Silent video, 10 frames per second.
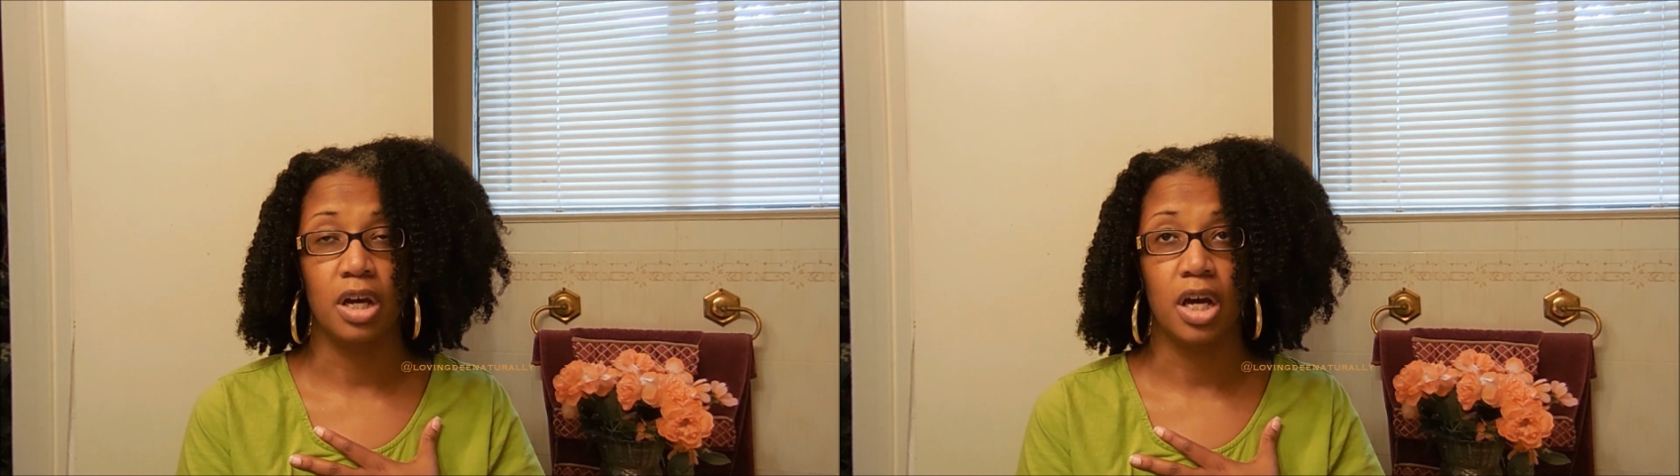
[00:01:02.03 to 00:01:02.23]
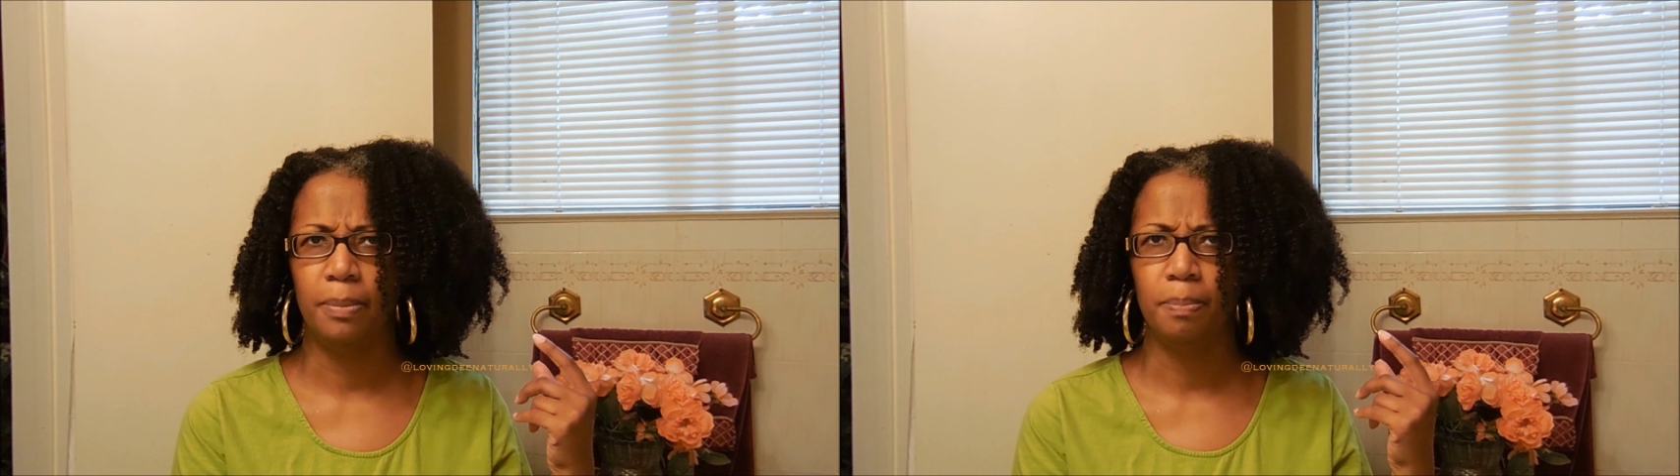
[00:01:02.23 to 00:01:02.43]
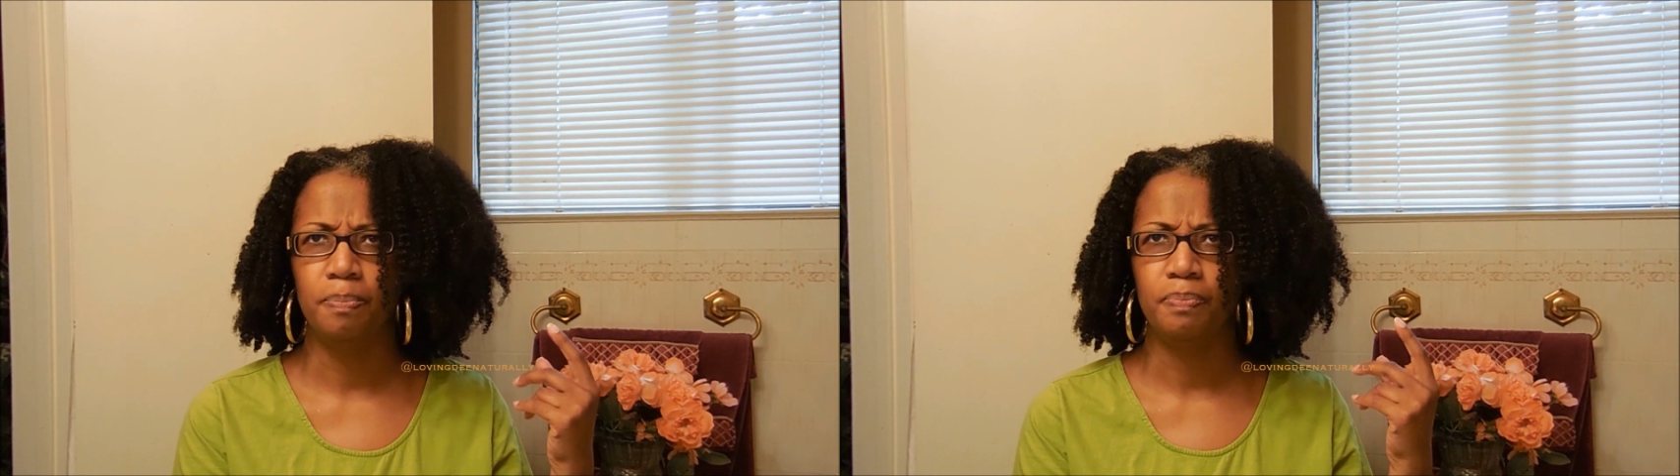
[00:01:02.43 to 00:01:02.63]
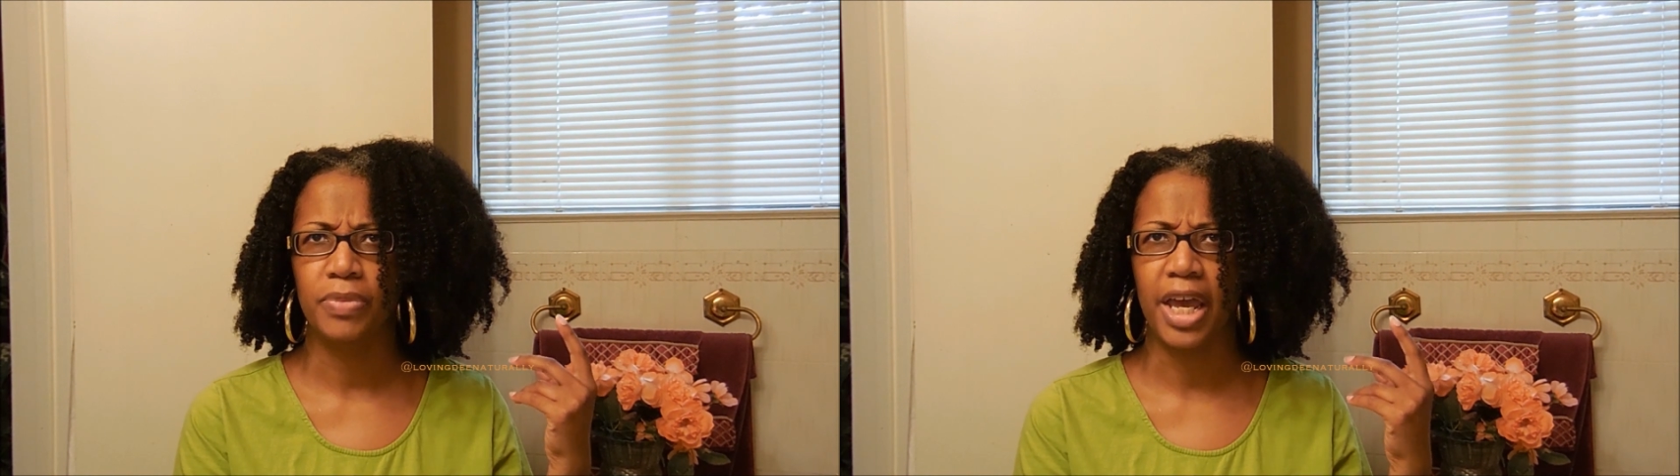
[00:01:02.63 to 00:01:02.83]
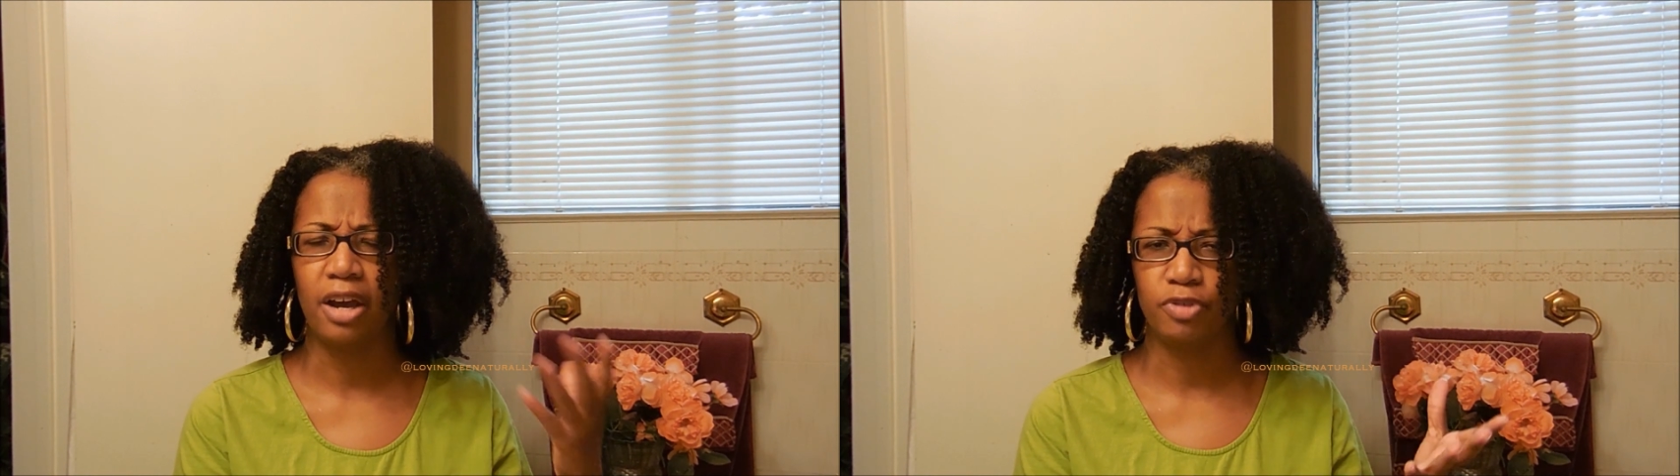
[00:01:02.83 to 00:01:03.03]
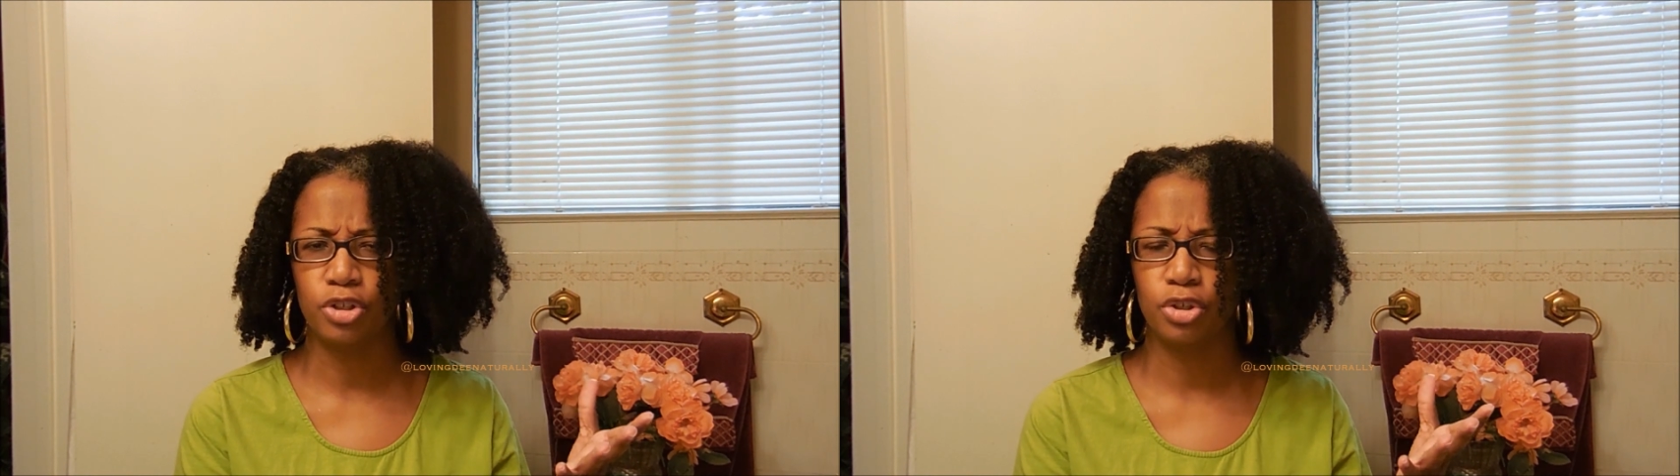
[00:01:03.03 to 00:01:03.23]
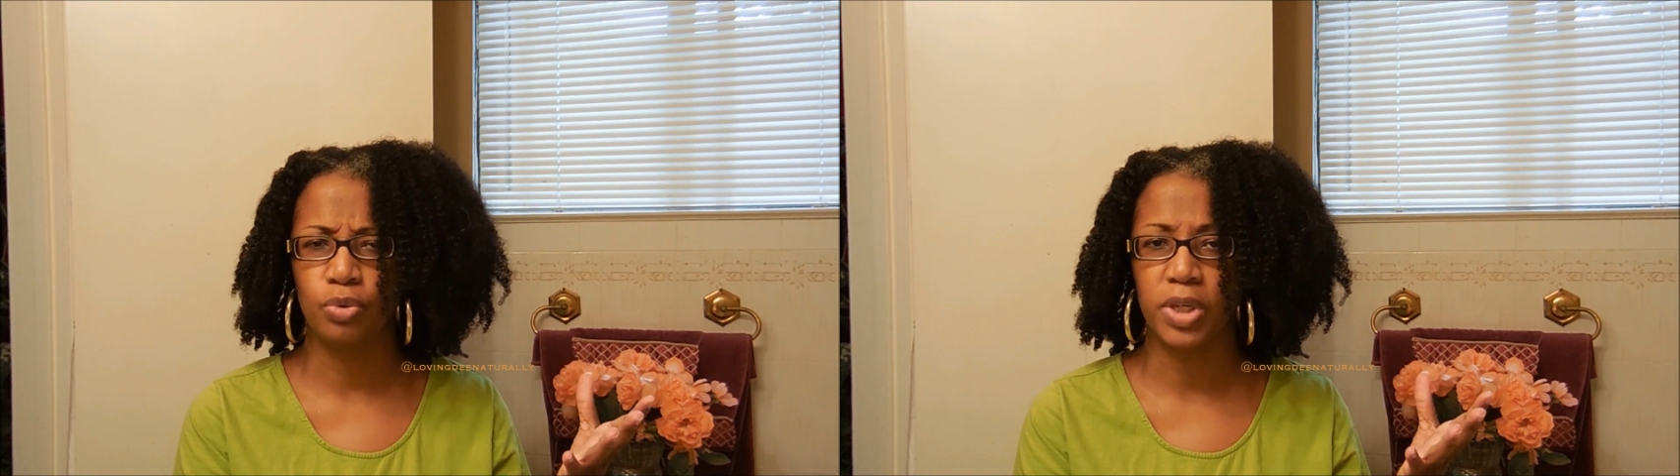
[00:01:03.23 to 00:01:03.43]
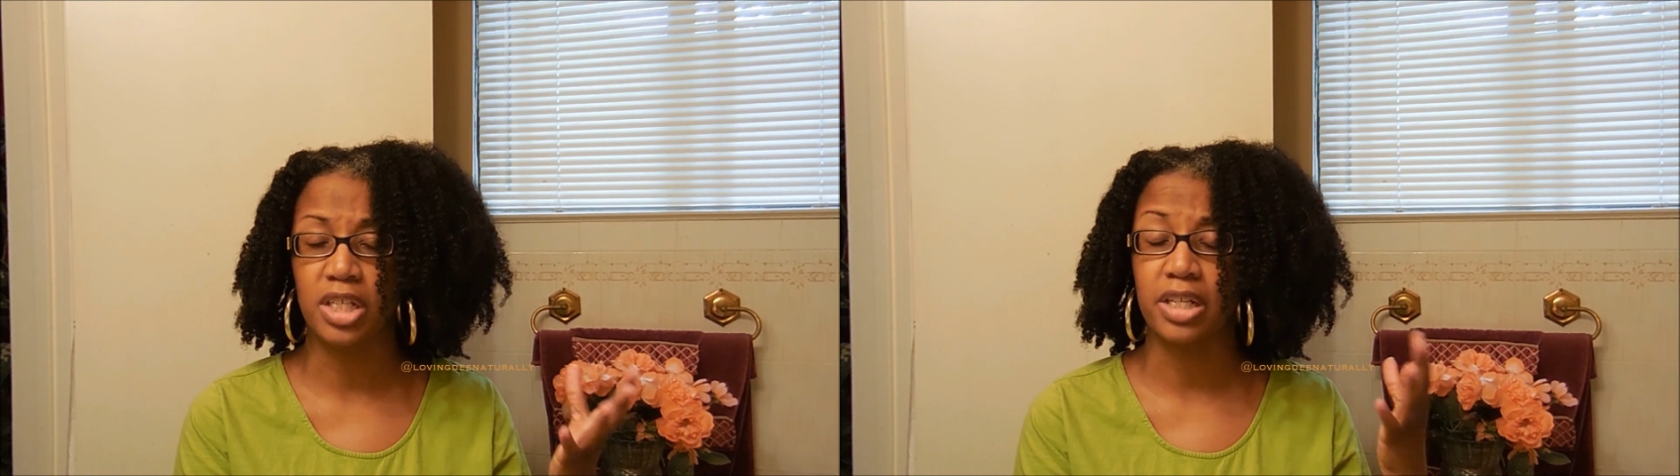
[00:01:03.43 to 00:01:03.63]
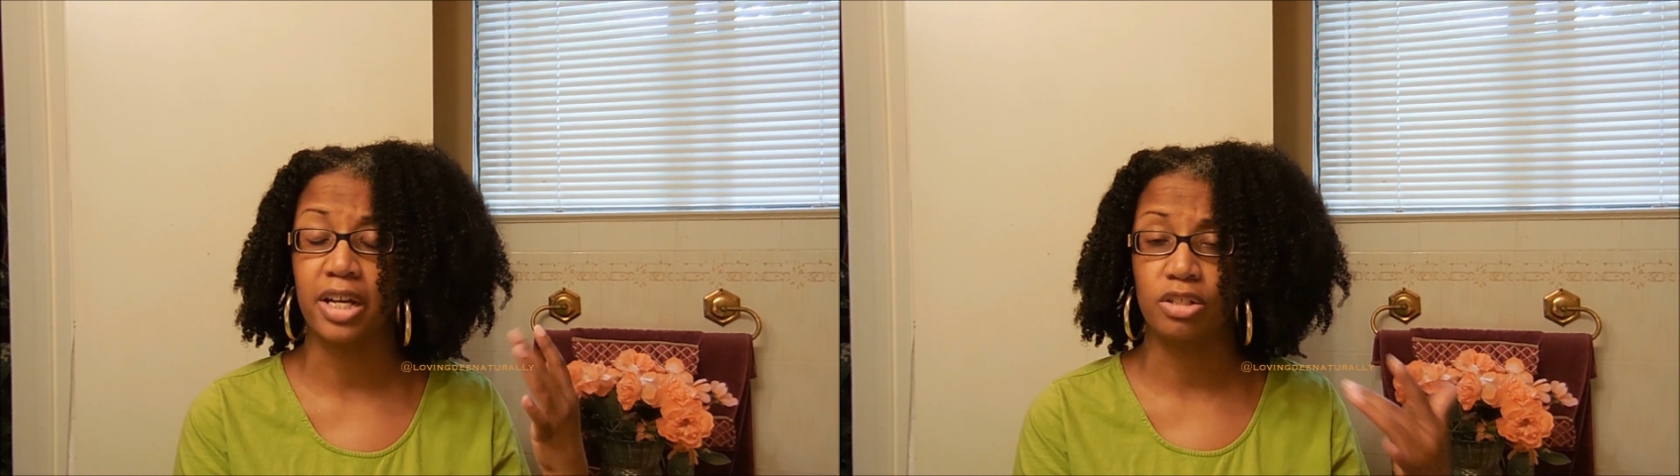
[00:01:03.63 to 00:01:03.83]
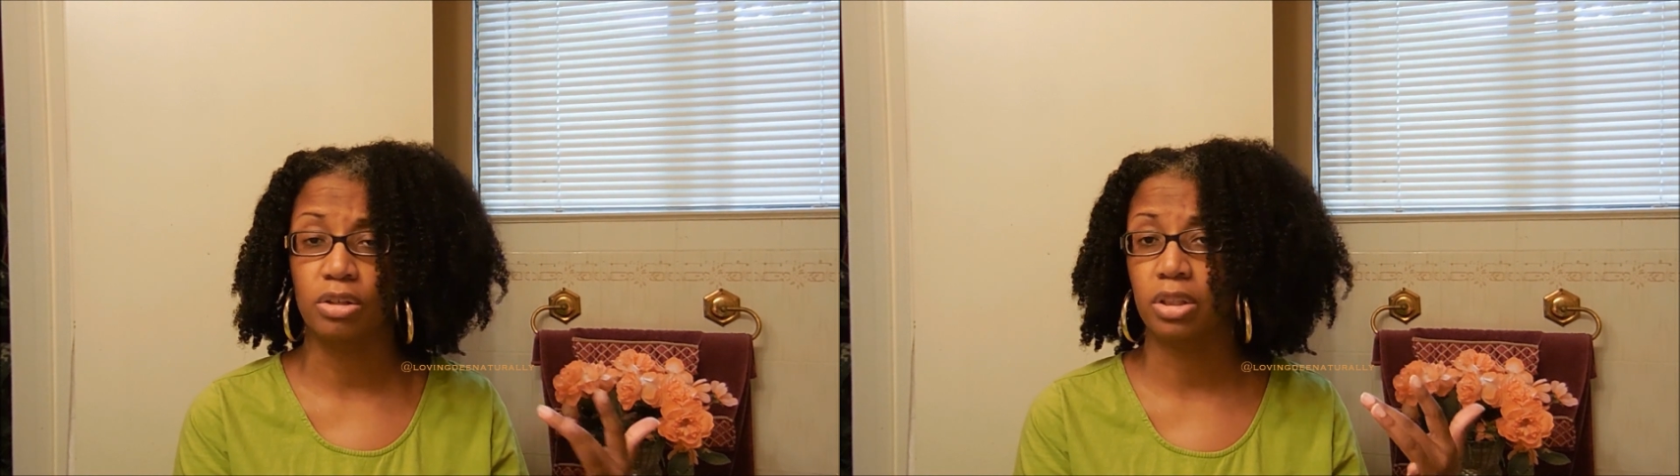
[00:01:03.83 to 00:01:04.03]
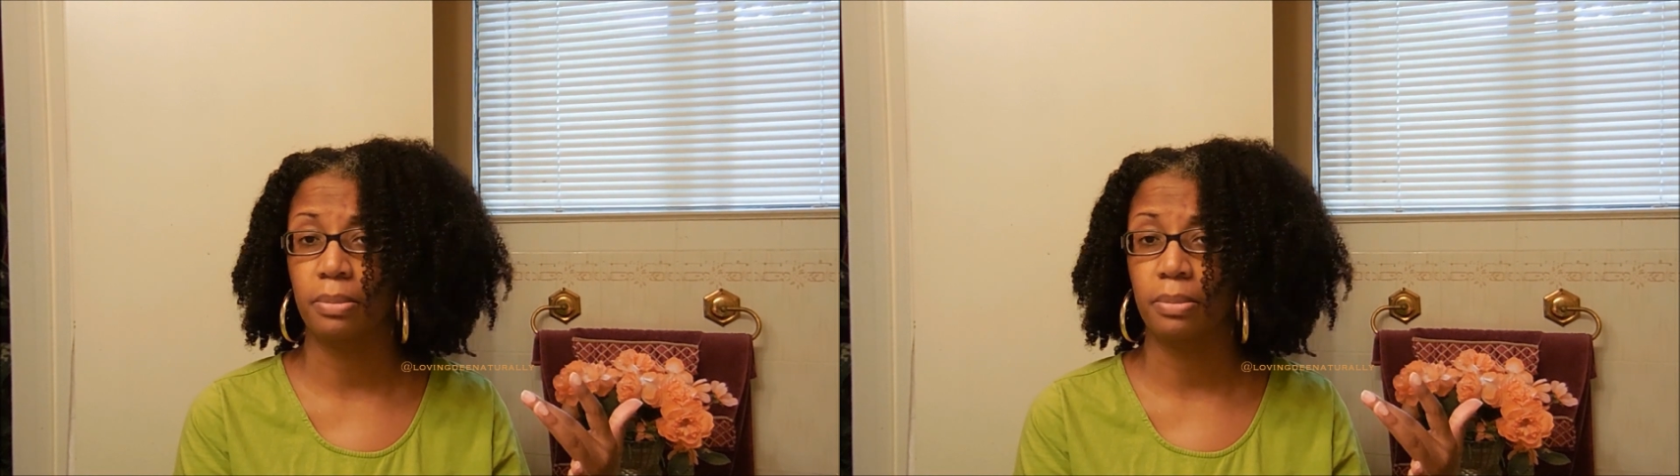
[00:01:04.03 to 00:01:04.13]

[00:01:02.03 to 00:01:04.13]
Um, after two weeks, I took